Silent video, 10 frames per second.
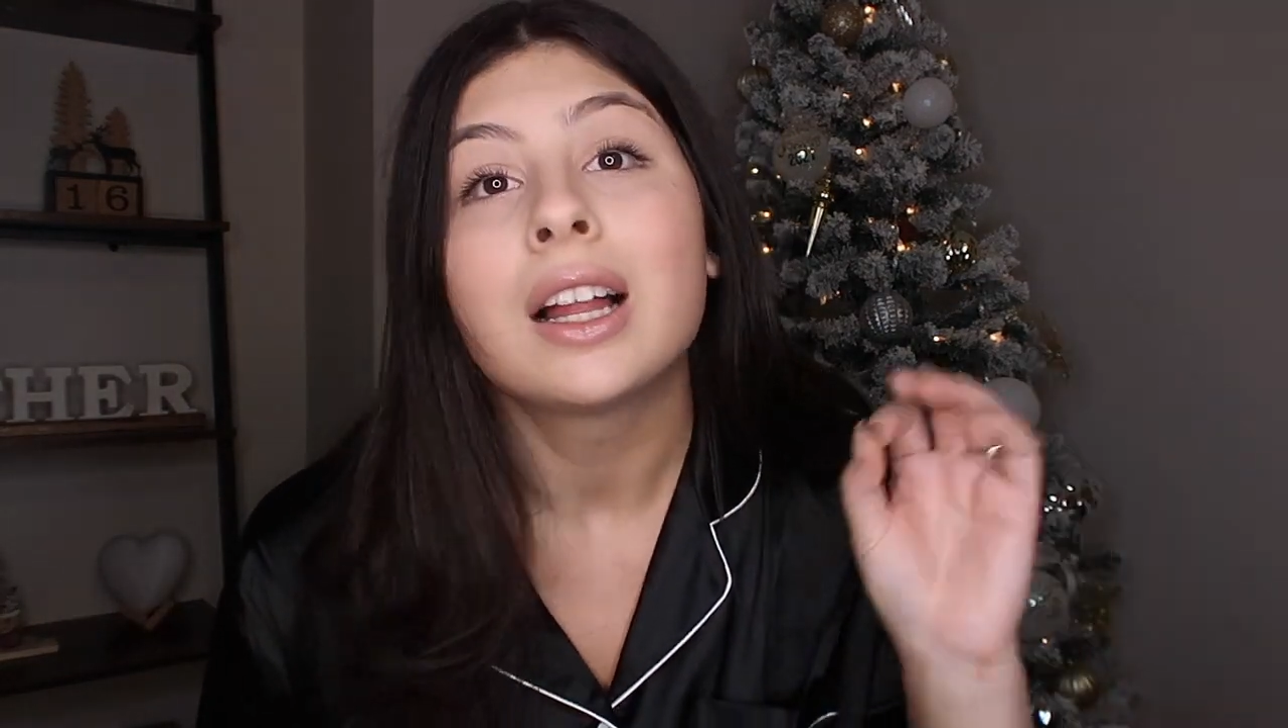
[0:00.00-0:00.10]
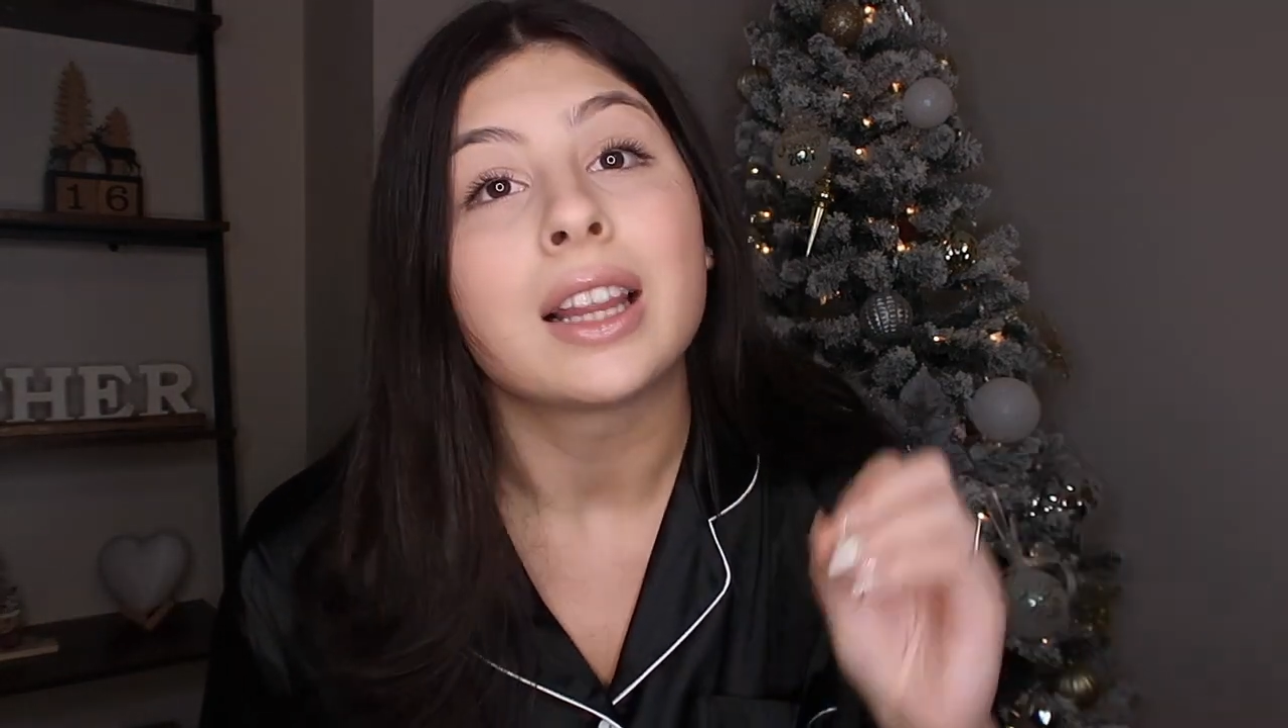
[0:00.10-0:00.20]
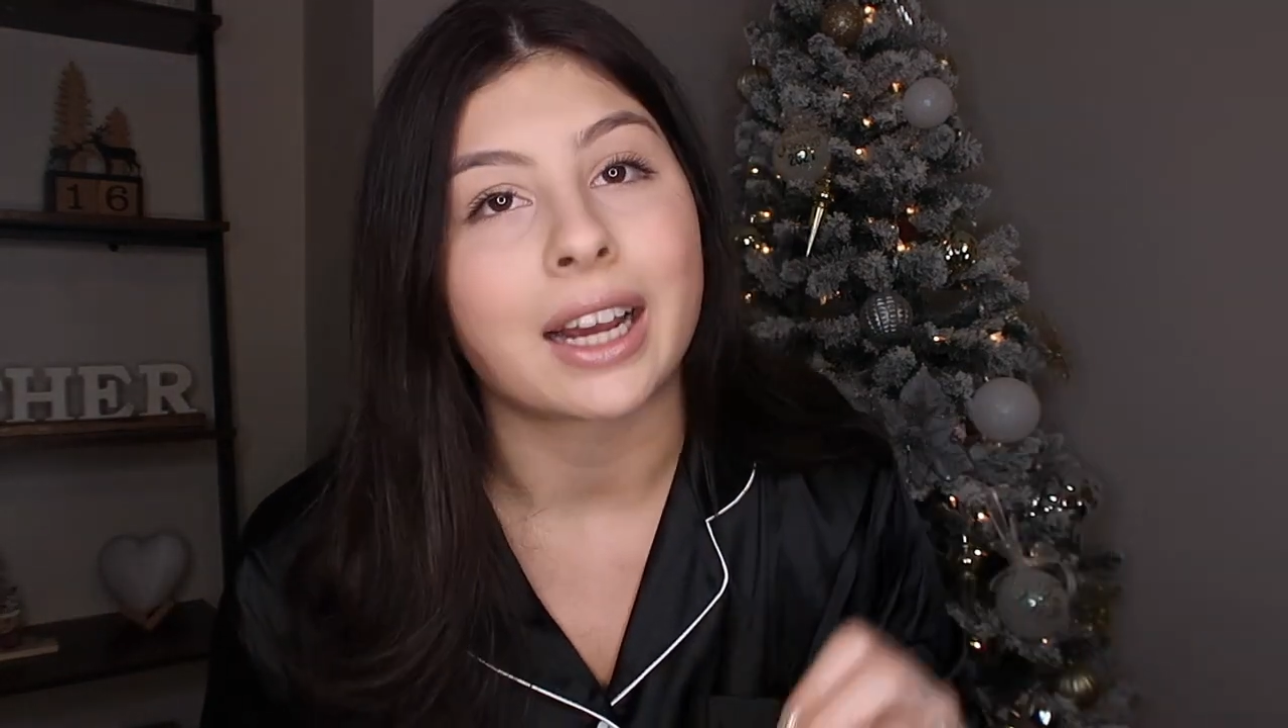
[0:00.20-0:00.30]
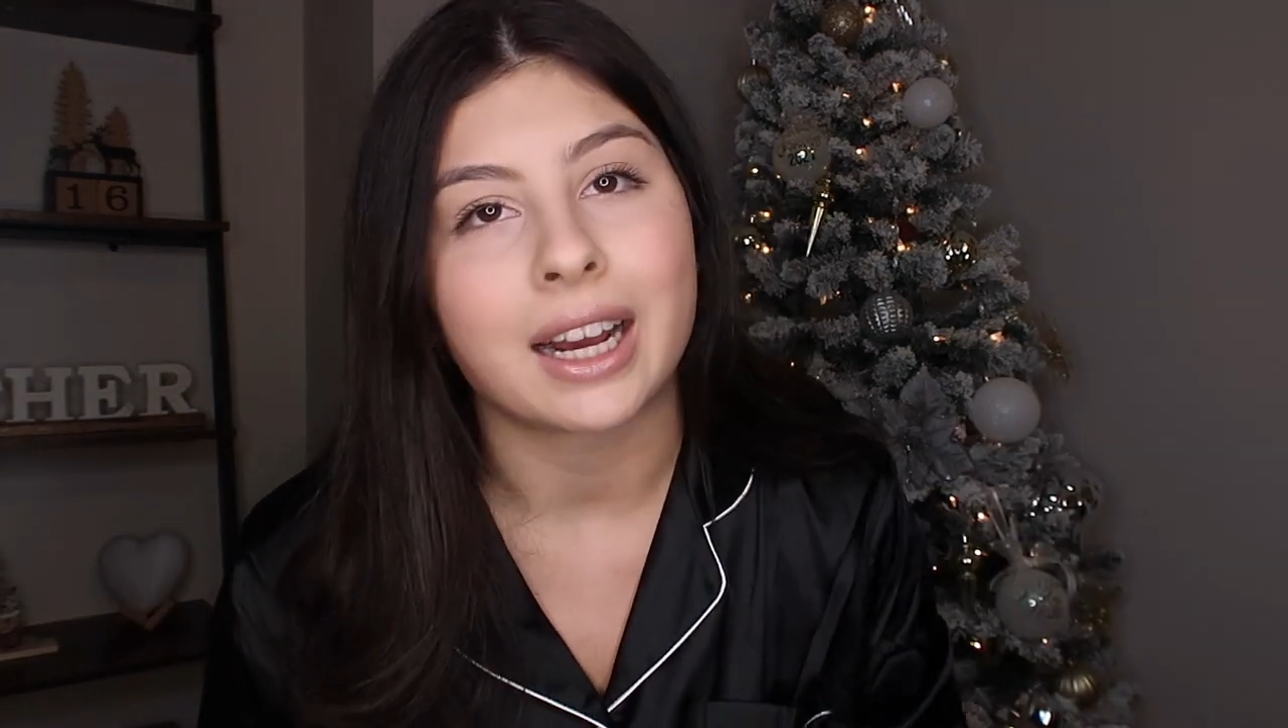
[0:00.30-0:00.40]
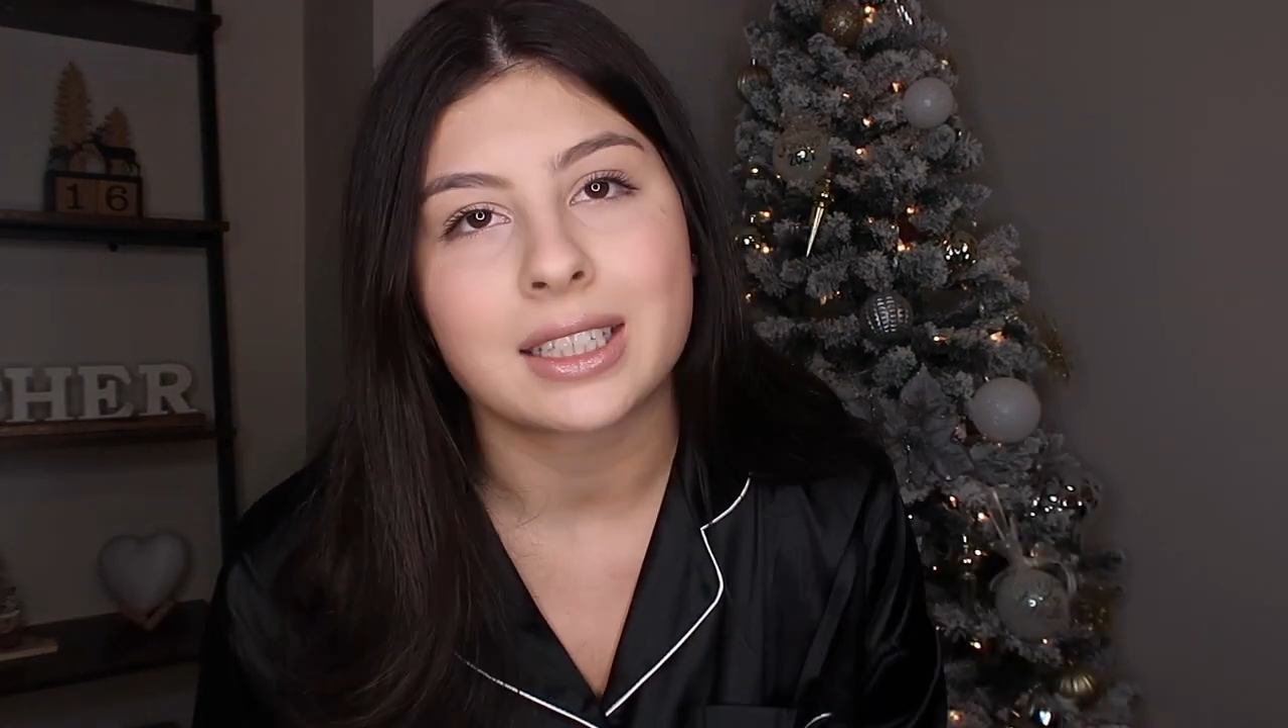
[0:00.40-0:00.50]

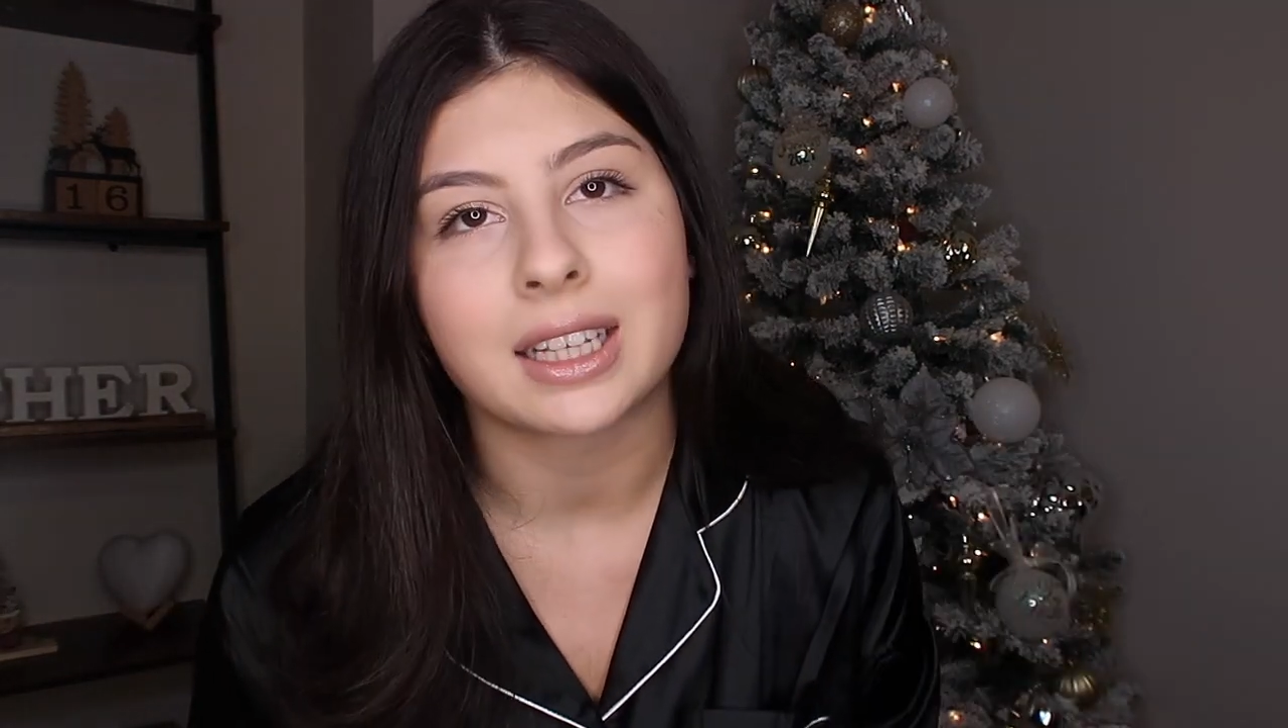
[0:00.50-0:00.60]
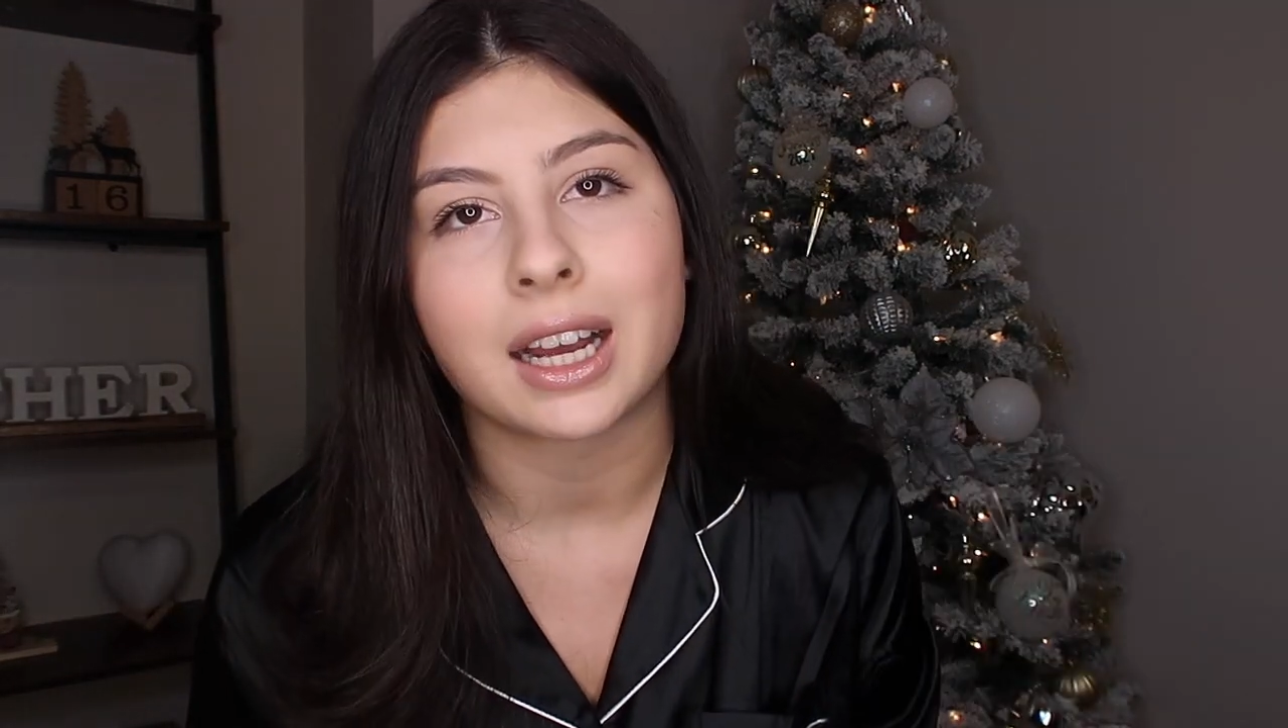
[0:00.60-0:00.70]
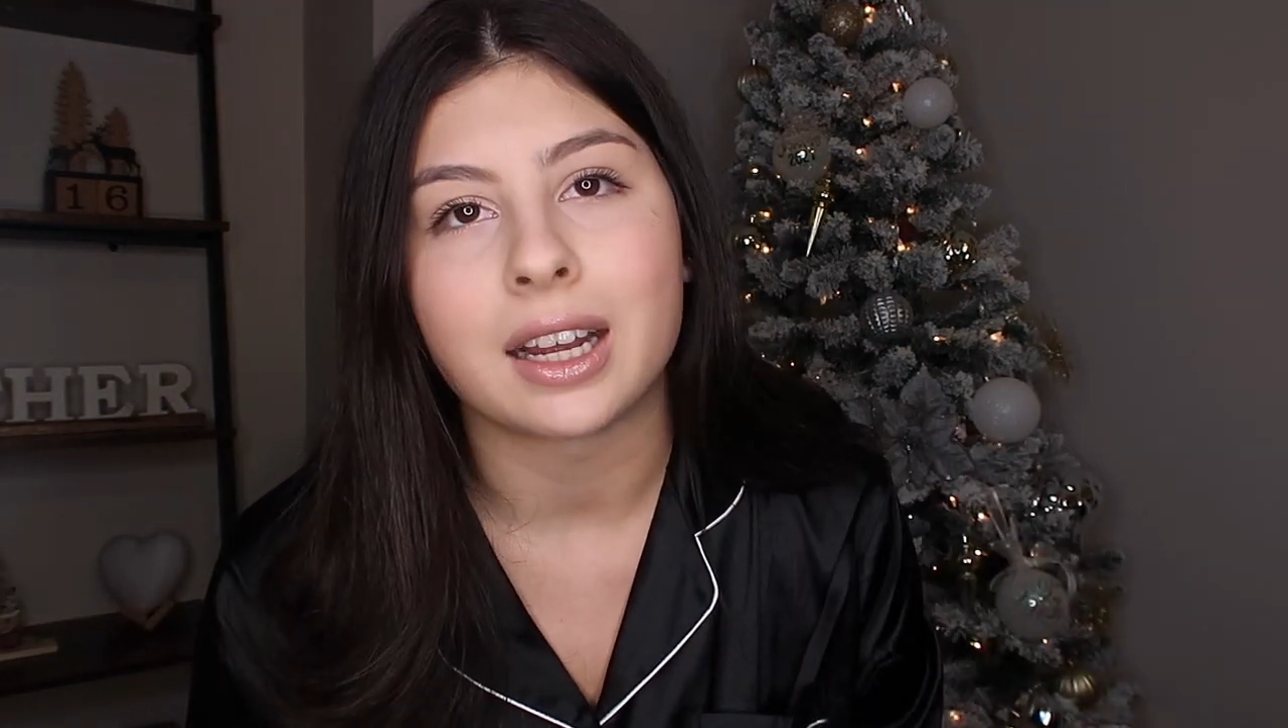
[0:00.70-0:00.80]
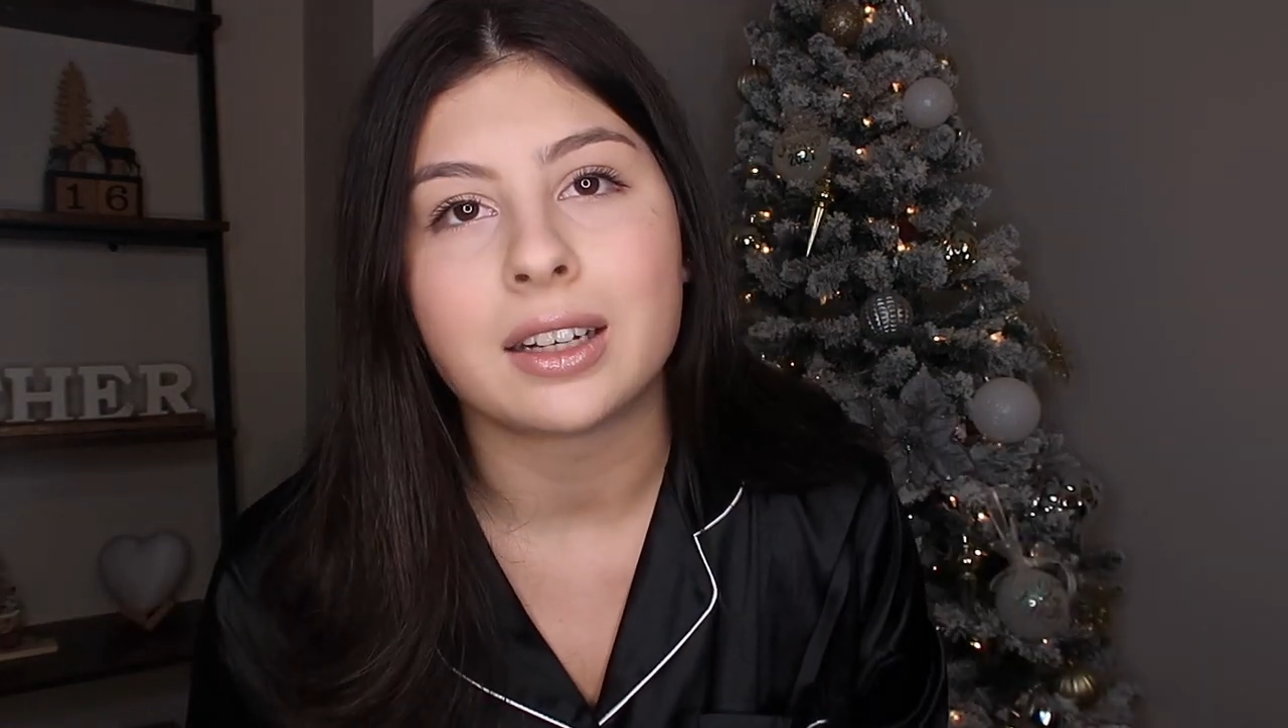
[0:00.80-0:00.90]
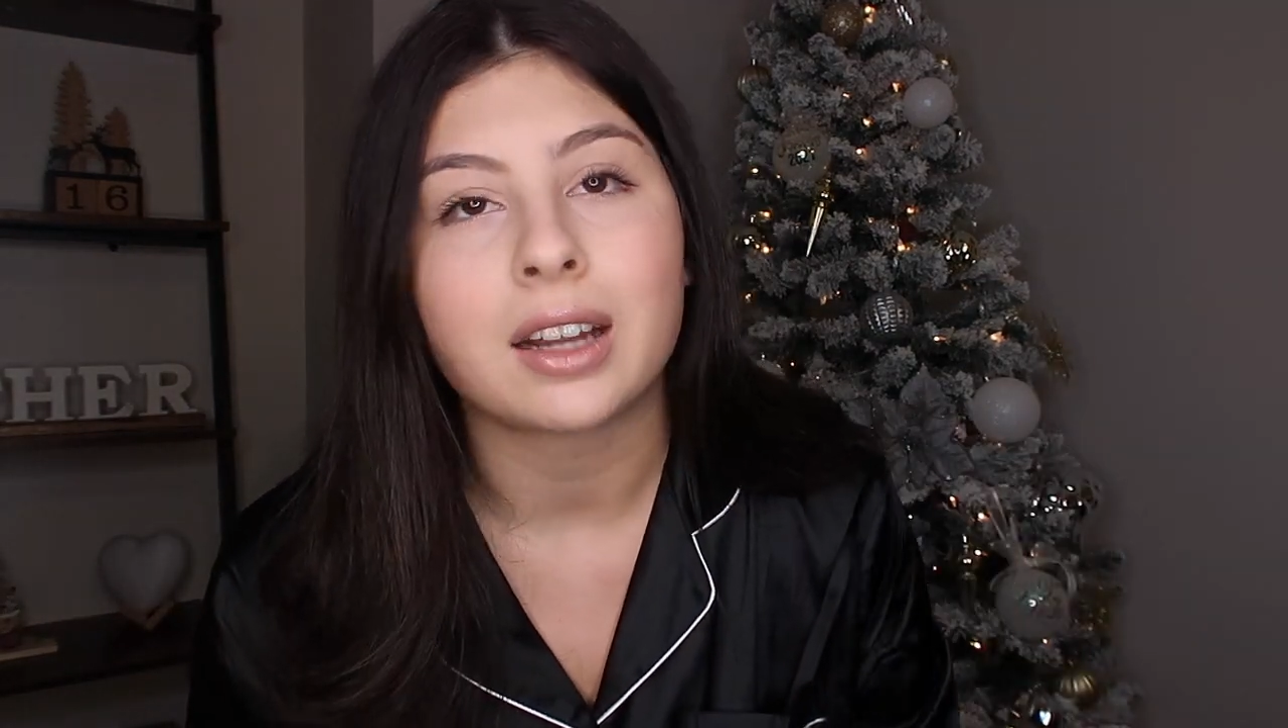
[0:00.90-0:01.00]
Like I
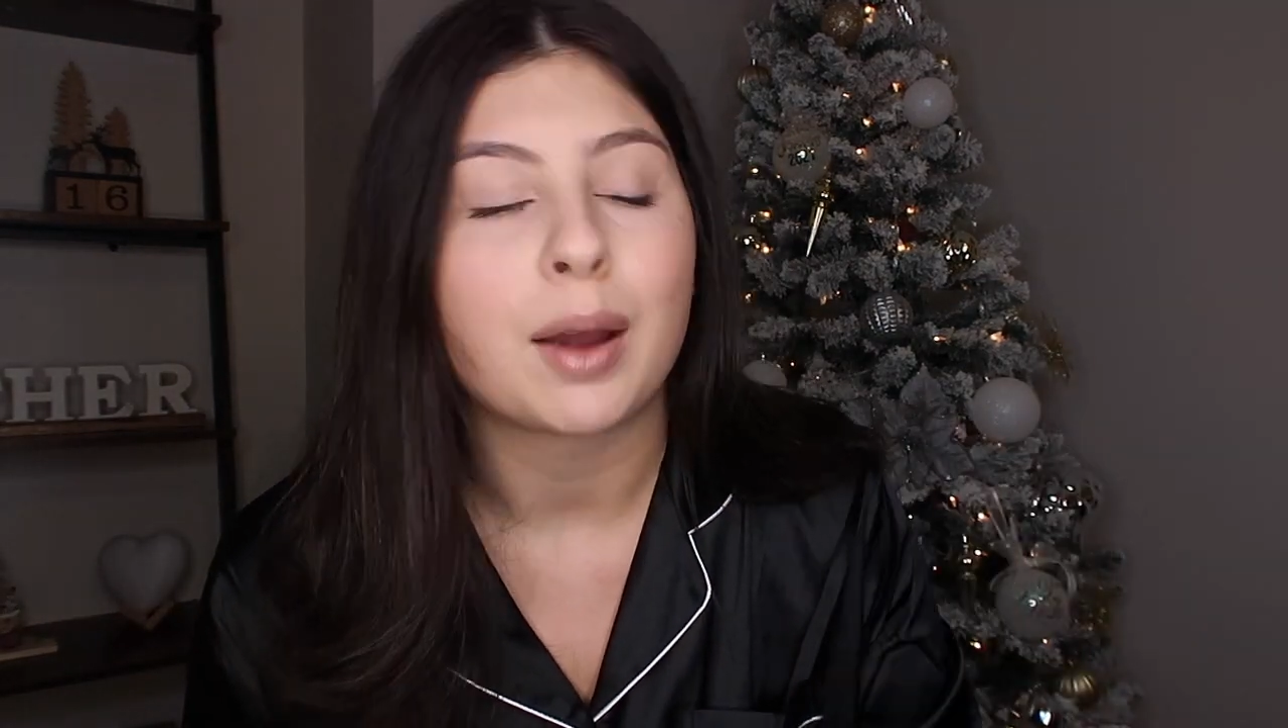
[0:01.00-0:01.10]
said,